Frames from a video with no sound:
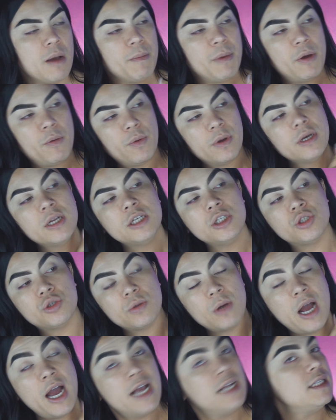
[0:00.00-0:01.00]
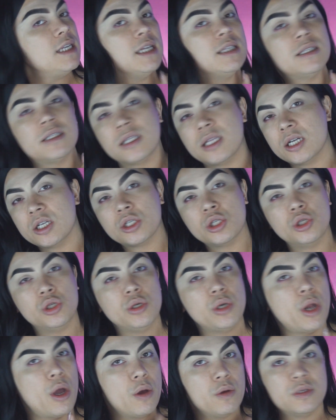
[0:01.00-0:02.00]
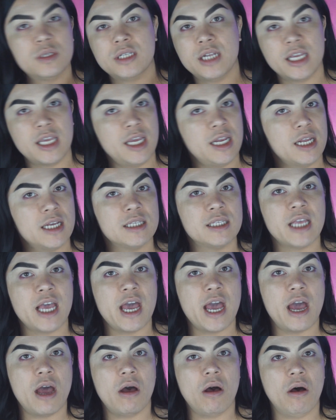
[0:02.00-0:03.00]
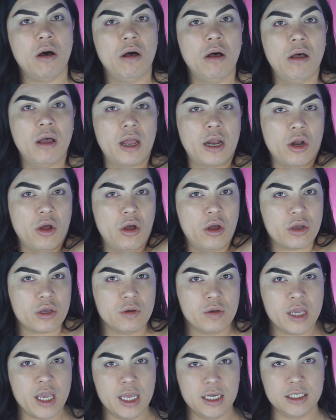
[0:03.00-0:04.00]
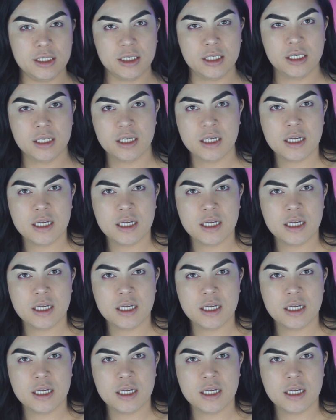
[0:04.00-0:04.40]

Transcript: but when it dries, it's there's no stickiness at all and all you get